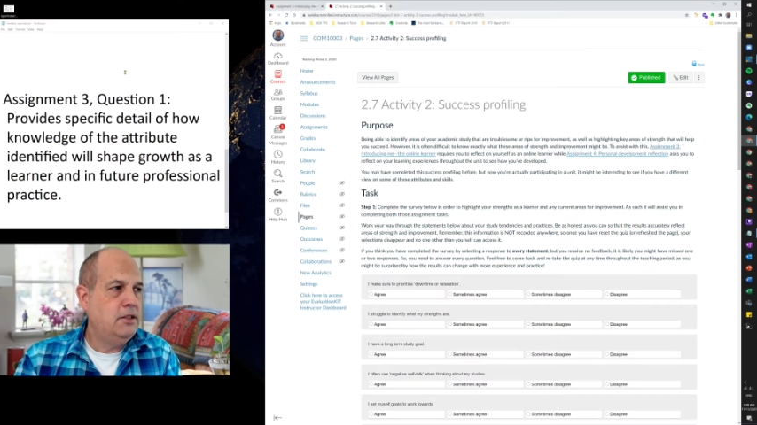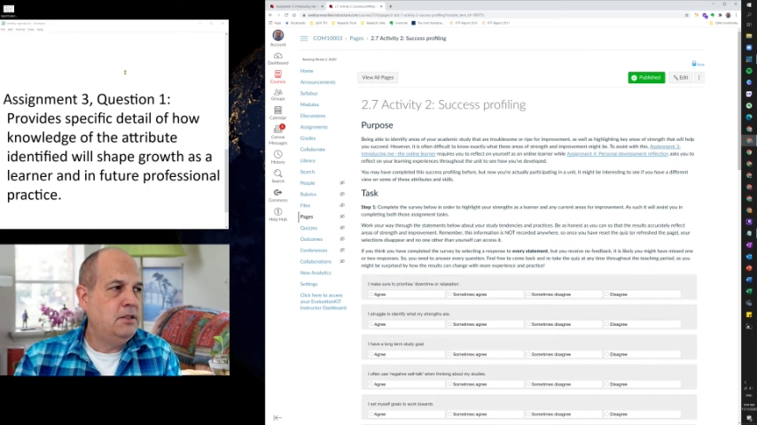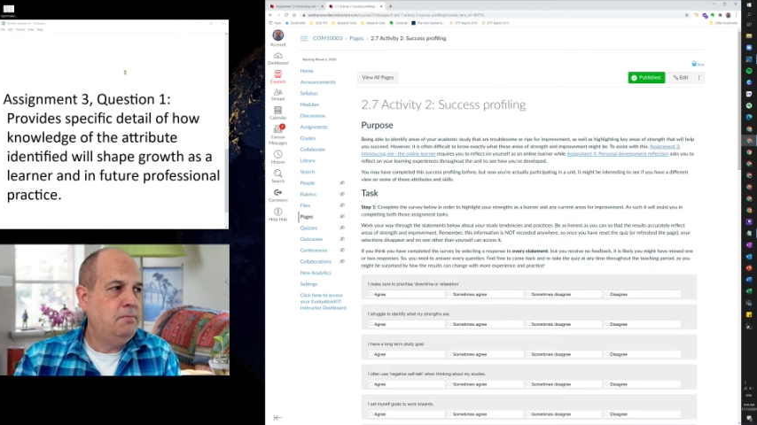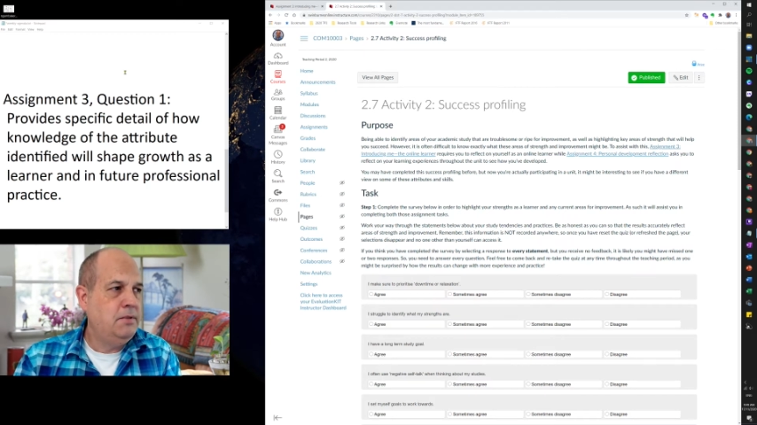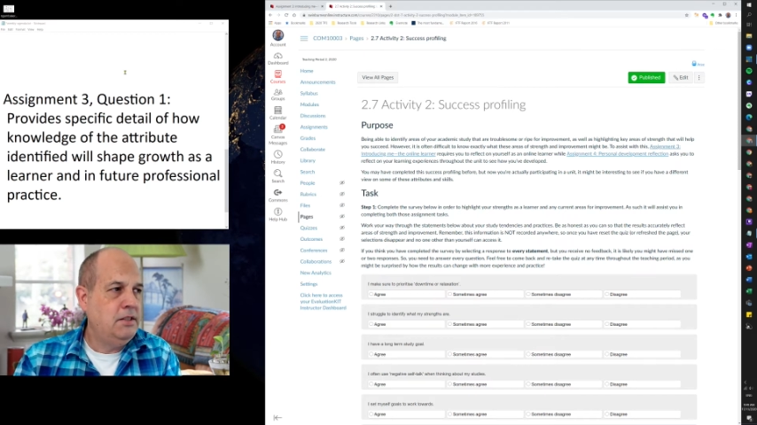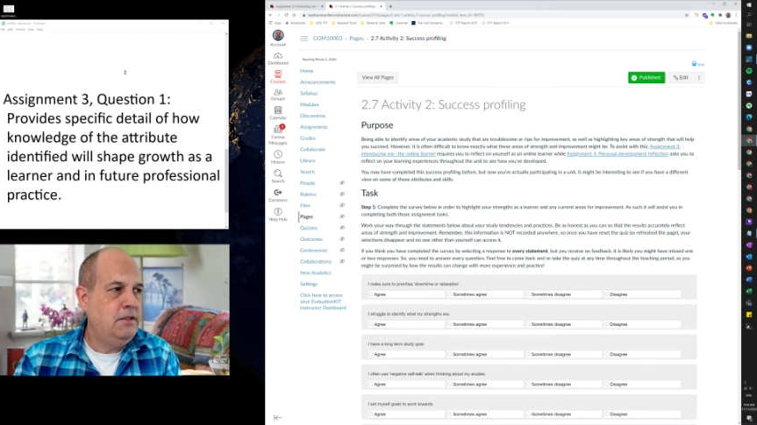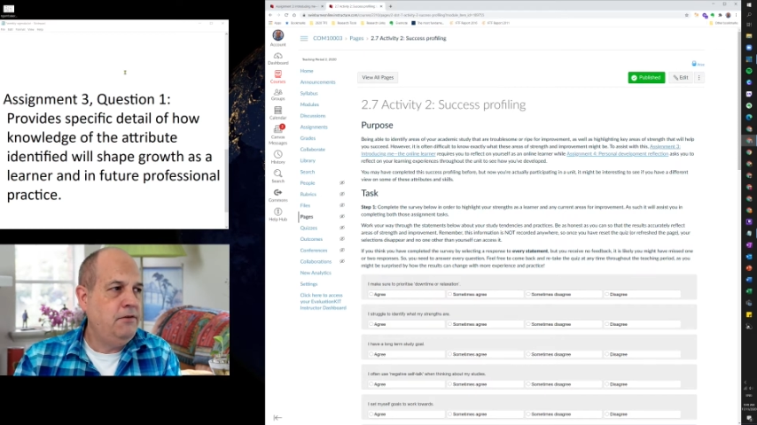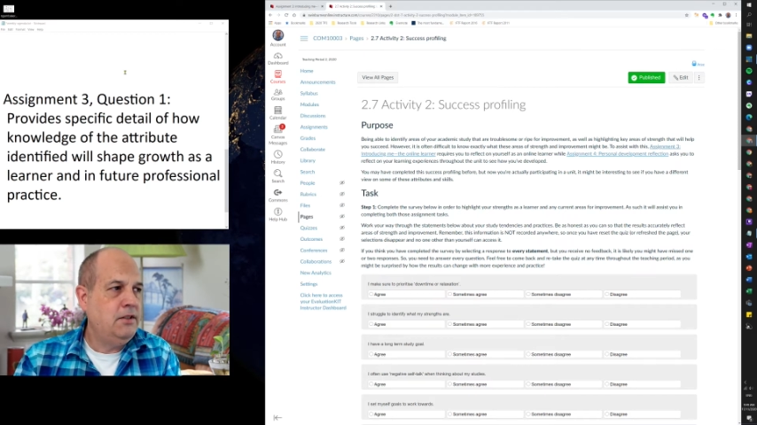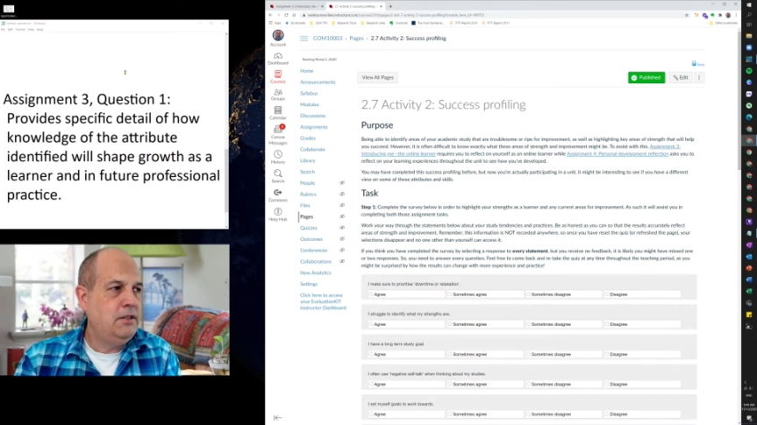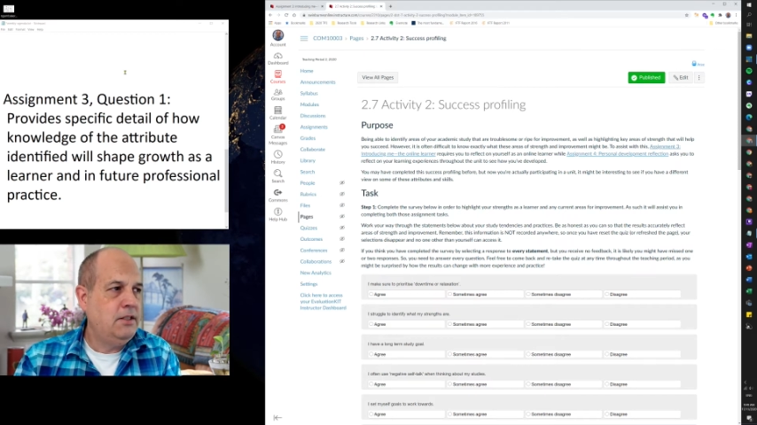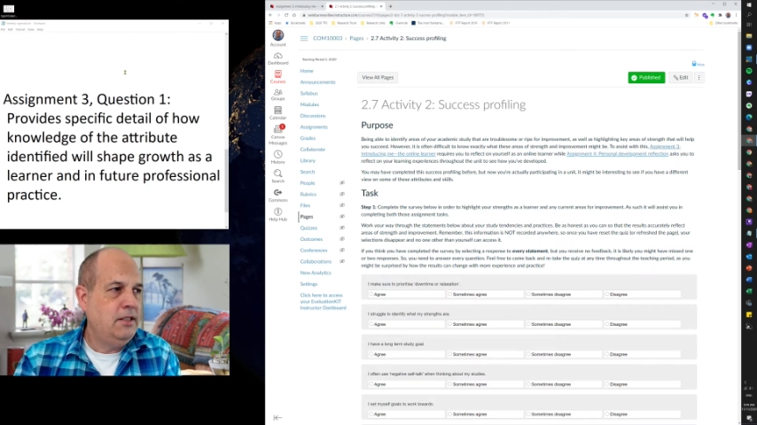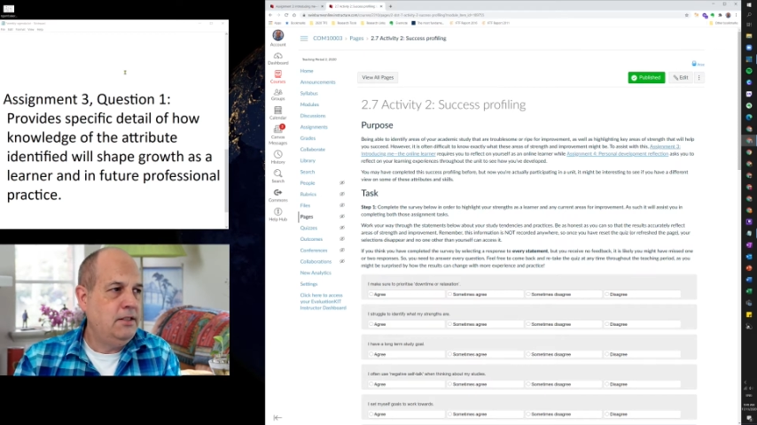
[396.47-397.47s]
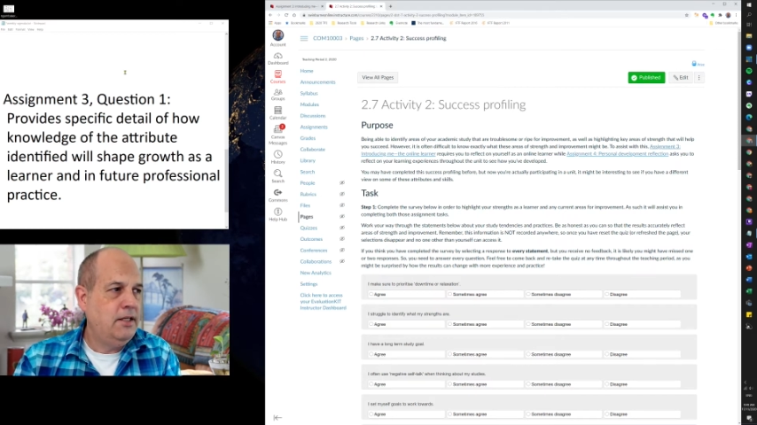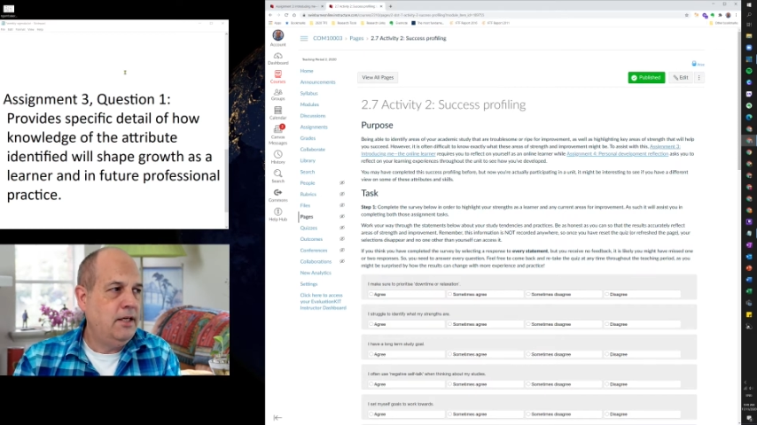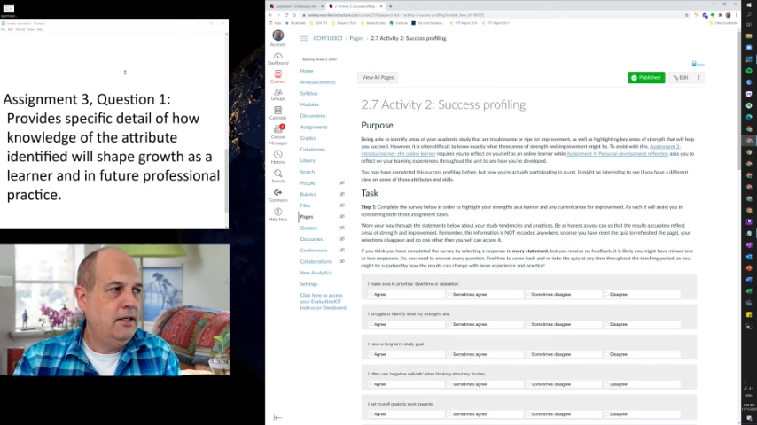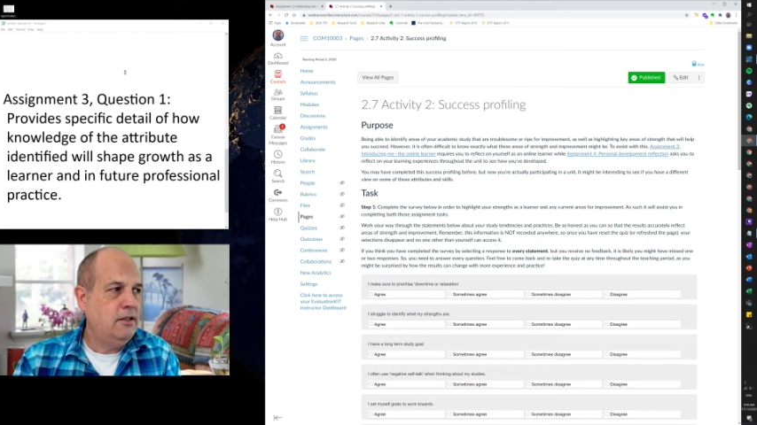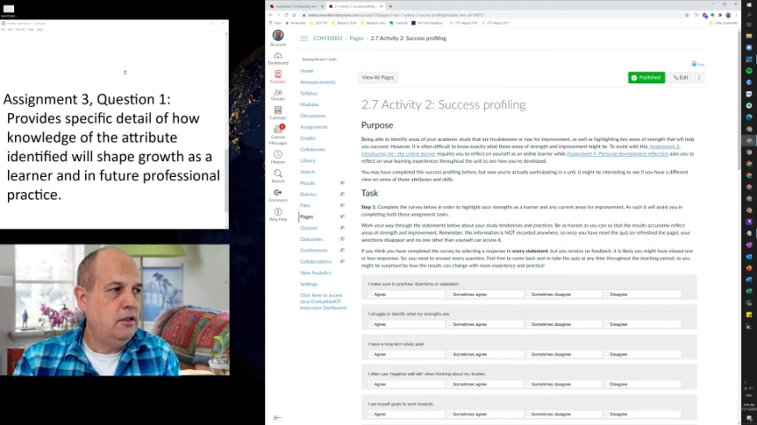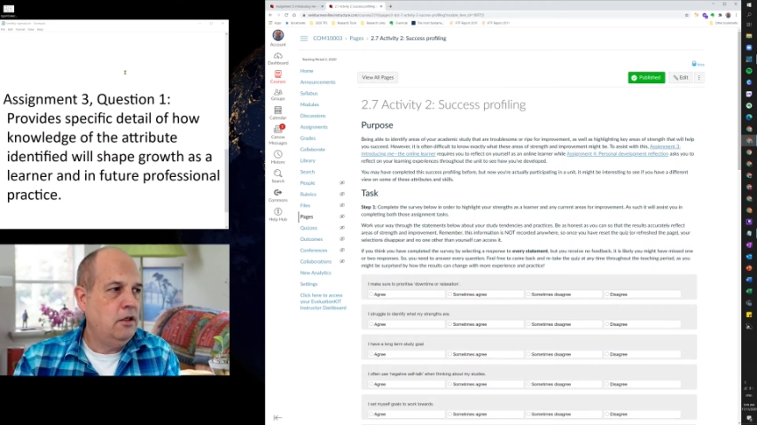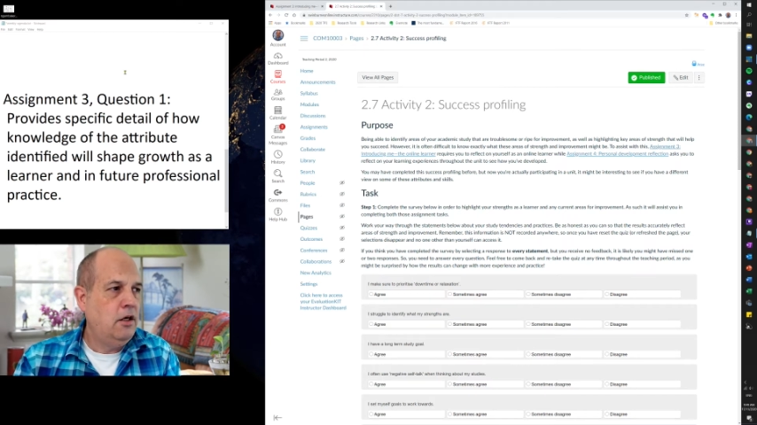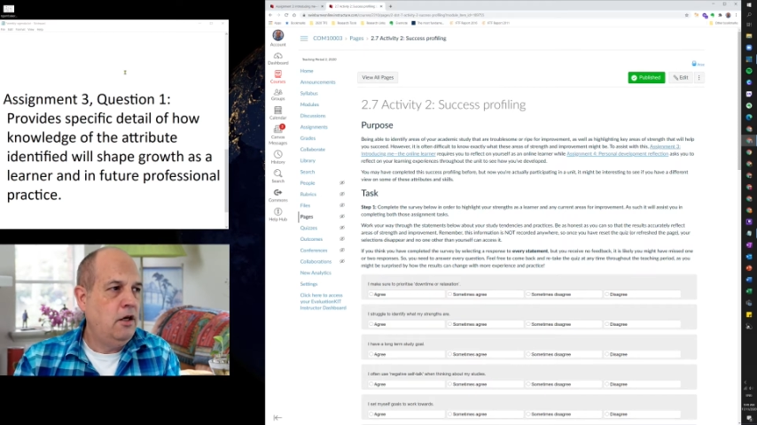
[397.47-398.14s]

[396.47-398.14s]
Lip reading: specific detail